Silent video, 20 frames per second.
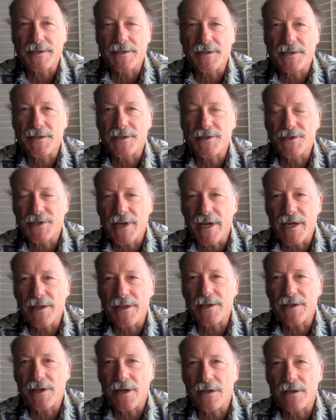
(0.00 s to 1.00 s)
is to share the
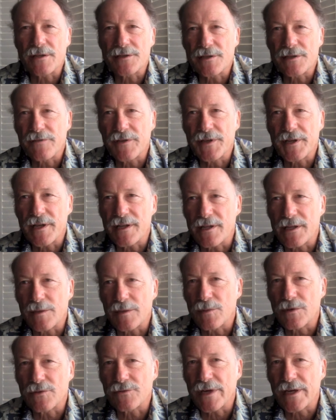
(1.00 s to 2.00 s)
knowledge of
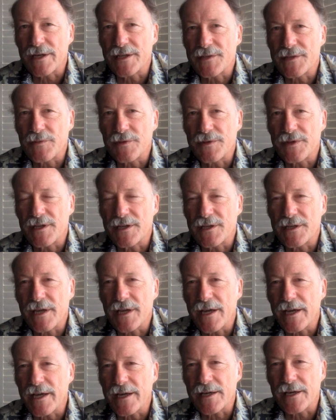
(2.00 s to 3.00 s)
inalienable rights with the
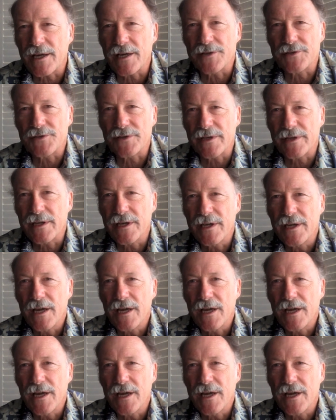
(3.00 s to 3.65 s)
entire country